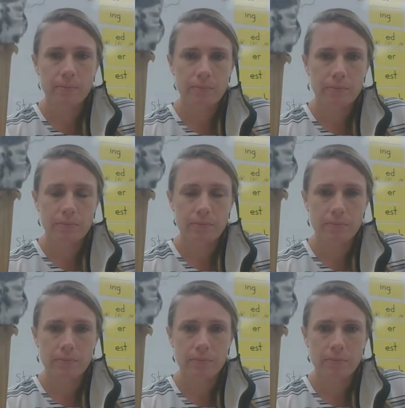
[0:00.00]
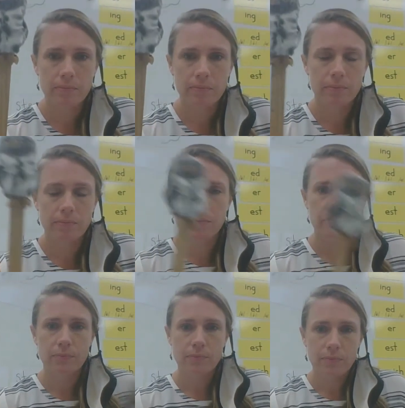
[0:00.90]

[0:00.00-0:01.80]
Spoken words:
[no speech]